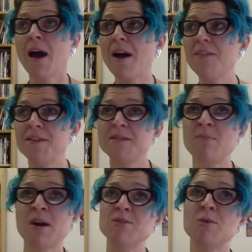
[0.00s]
Others
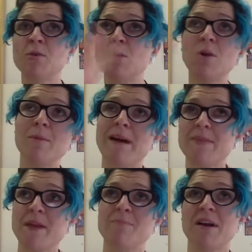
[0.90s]
might talk all
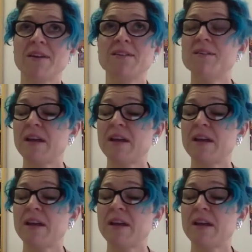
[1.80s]
about their practice